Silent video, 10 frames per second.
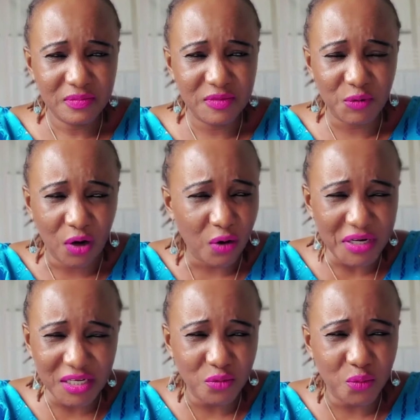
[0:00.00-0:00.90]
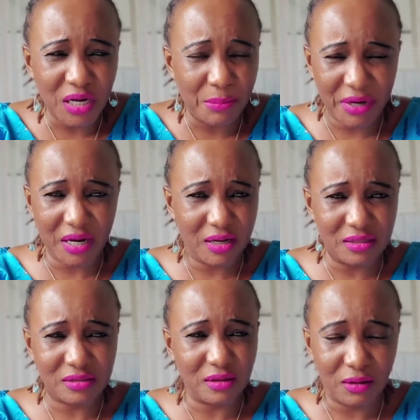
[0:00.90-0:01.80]
They were already among
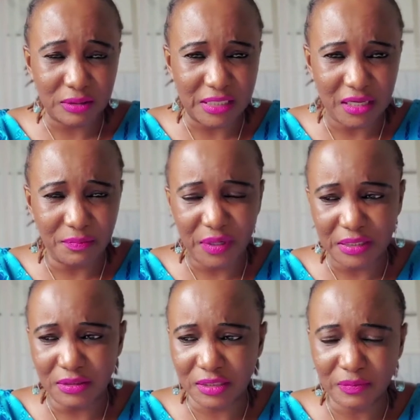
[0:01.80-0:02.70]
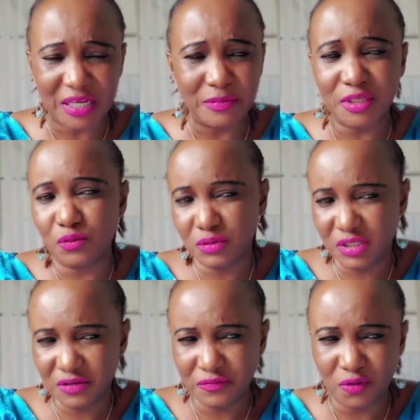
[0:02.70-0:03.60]
us all day, but sometimes they will
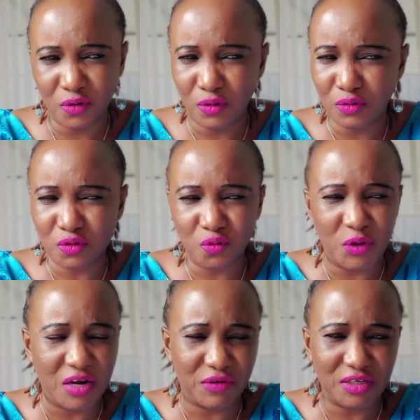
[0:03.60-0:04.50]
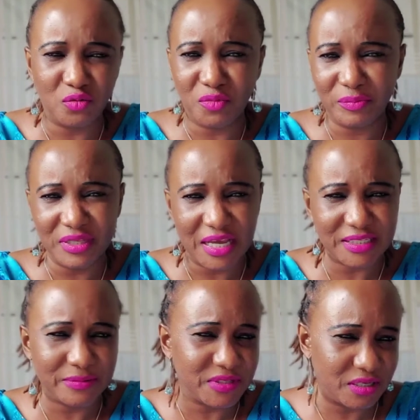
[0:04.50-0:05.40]
leave, go to wherever they'll mobilize
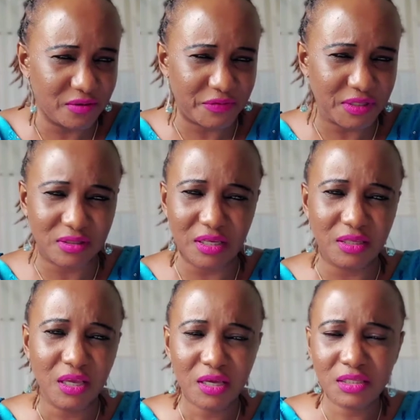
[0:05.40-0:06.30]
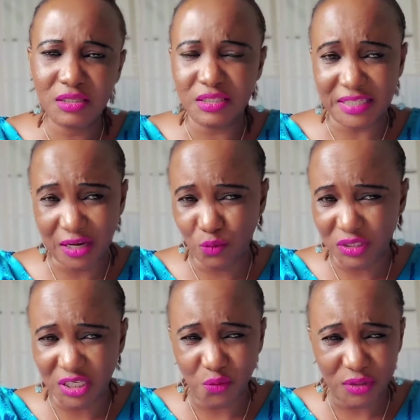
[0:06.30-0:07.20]
themselves and decide
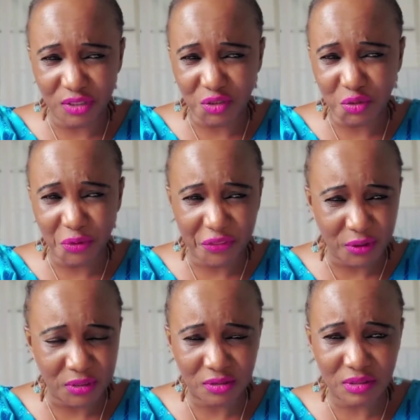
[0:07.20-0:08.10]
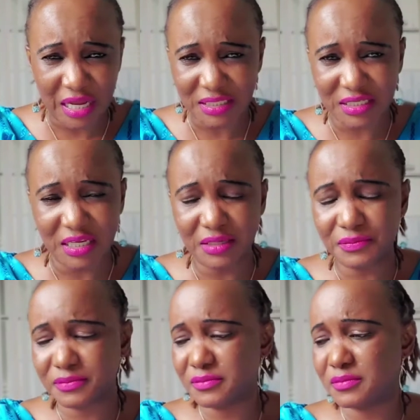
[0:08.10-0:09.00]
what they want to do with us that day.
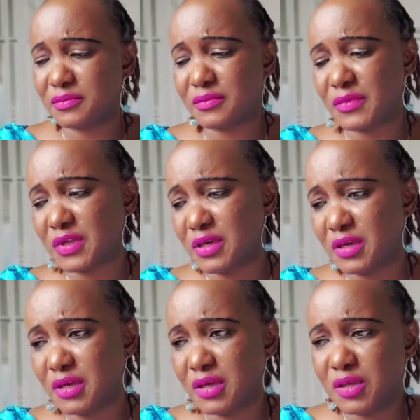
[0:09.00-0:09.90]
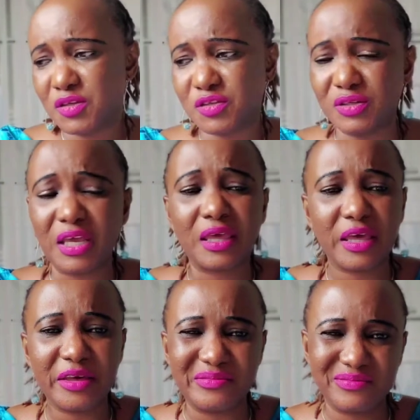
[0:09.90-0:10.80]
So they
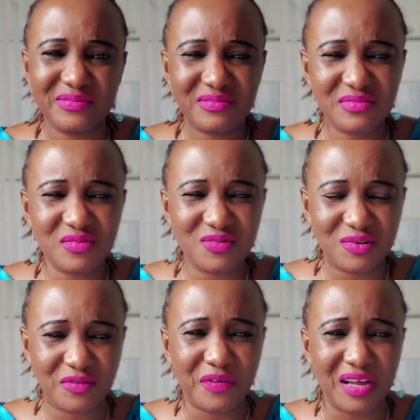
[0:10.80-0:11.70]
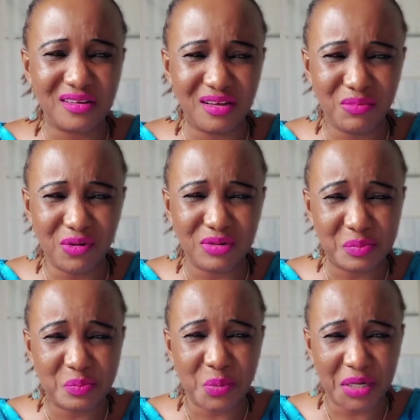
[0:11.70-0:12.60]
came. One of our neighbors was
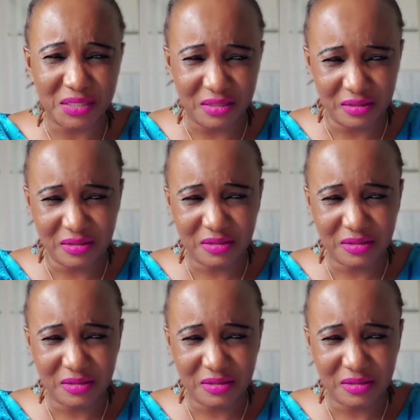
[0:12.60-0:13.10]
pregnant.